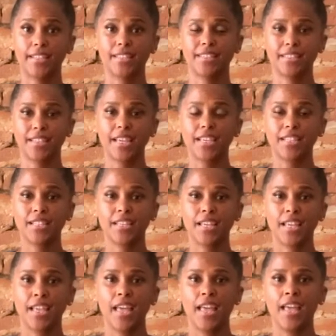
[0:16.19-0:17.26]
sit
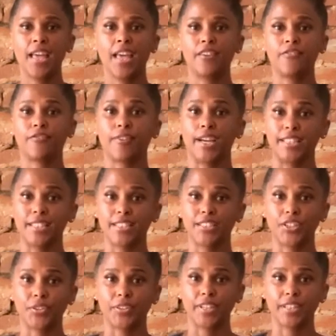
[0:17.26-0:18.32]
and find
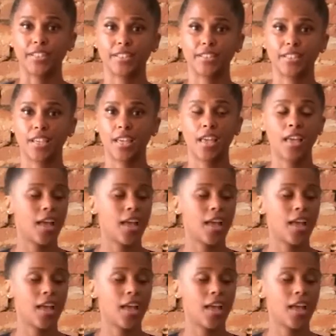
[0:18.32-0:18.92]
stillness.